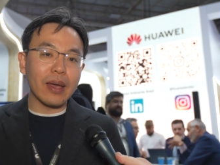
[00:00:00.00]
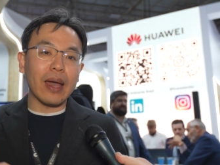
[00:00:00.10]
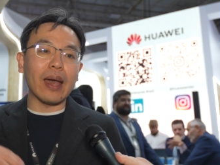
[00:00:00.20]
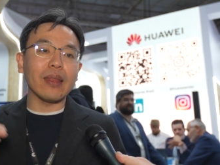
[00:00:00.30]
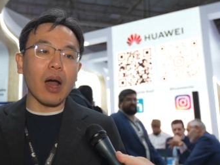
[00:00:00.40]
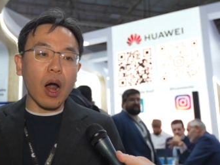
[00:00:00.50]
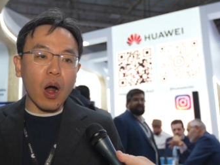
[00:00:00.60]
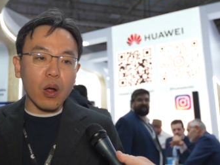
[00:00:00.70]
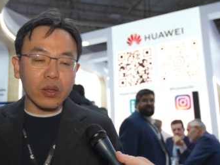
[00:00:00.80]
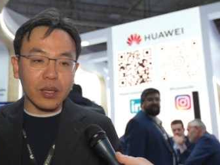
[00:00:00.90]
and
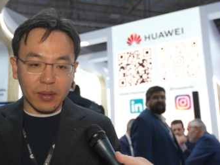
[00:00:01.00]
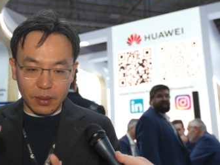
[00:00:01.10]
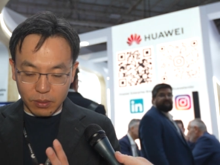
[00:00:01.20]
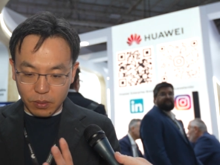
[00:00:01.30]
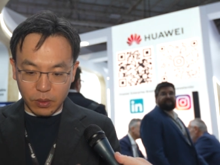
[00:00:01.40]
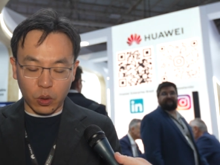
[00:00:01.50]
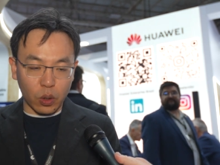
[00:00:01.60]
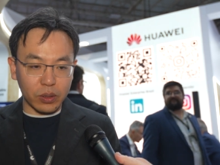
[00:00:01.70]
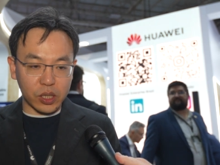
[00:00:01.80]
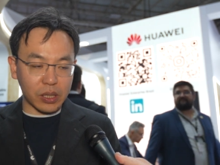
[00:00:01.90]
all the, you
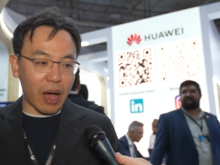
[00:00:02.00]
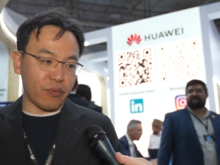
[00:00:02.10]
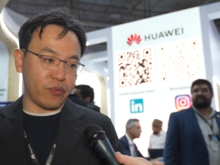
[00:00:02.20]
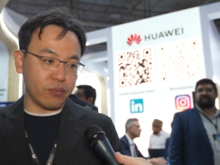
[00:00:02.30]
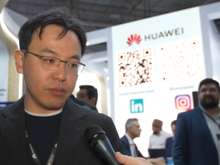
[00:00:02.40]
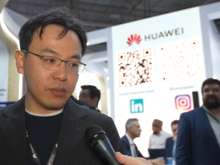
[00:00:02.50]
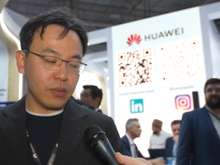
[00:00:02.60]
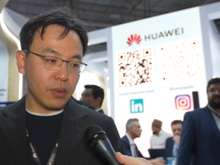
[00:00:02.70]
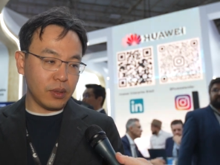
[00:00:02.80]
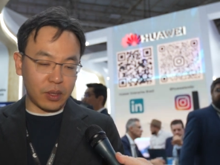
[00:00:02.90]
know, the stuff,
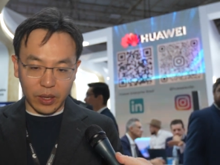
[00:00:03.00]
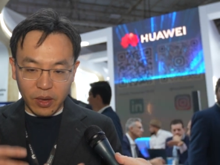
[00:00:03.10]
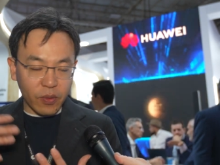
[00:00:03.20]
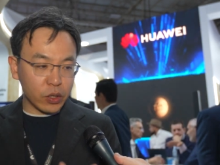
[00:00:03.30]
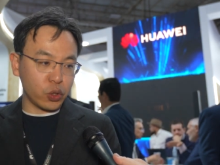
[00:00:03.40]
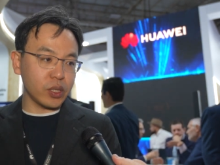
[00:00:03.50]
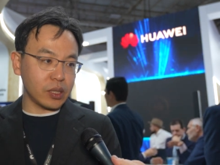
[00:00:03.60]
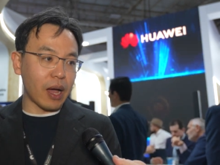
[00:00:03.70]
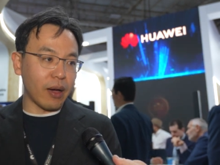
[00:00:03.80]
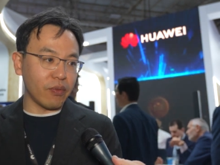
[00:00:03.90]
the inventory
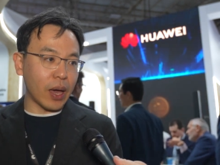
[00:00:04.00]
stuff.